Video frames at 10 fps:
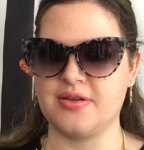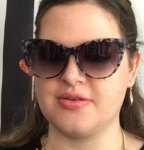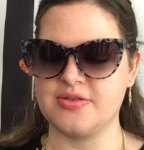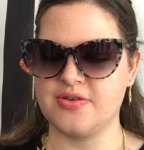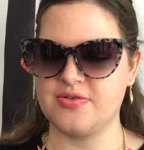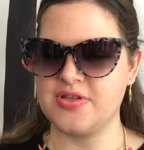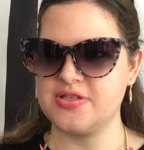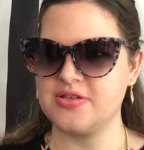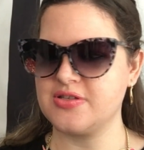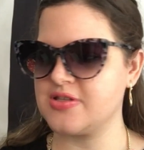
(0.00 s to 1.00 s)
So
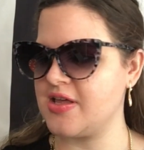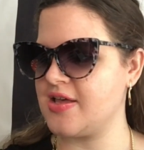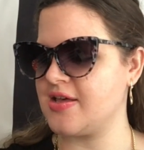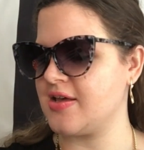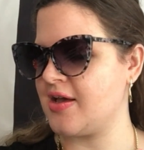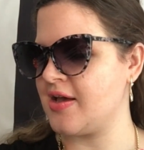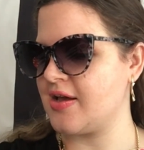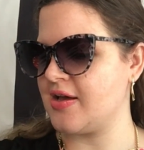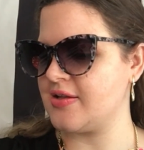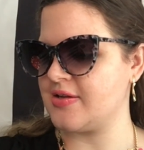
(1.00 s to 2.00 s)
this looks like I
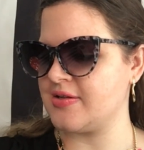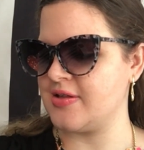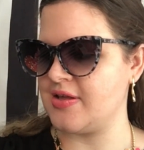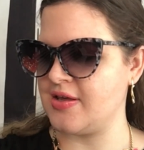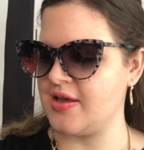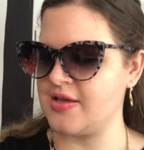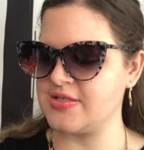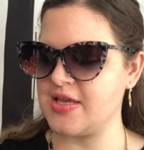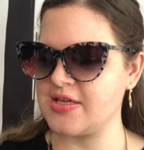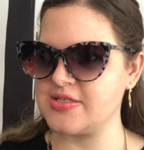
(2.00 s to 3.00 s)
got the
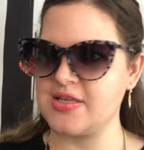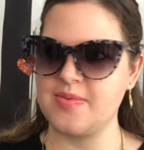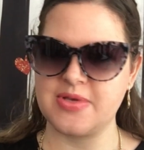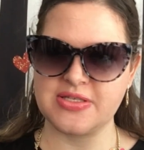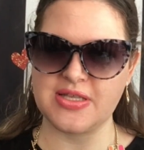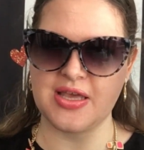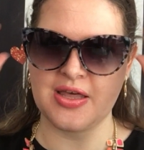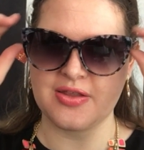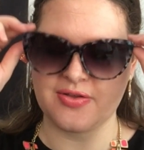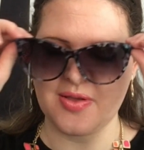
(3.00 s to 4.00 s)
exact same as the
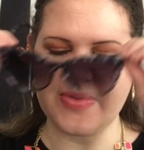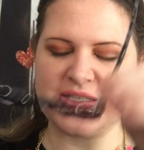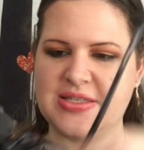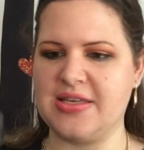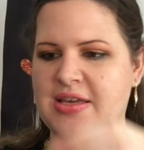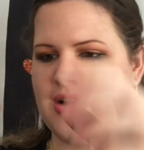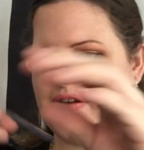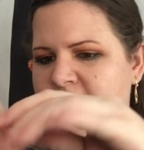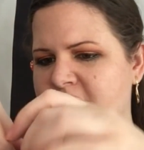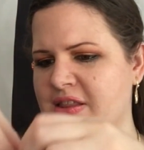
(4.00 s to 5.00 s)
other. Let me see,
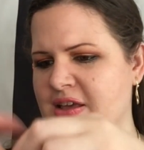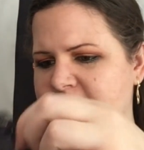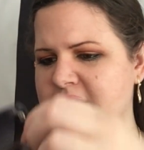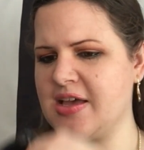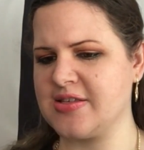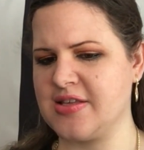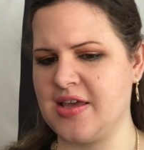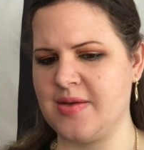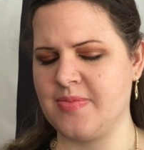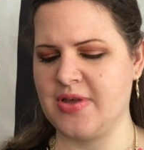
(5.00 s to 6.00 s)
are they the exact
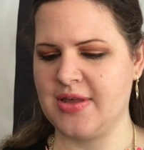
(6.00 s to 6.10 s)
same?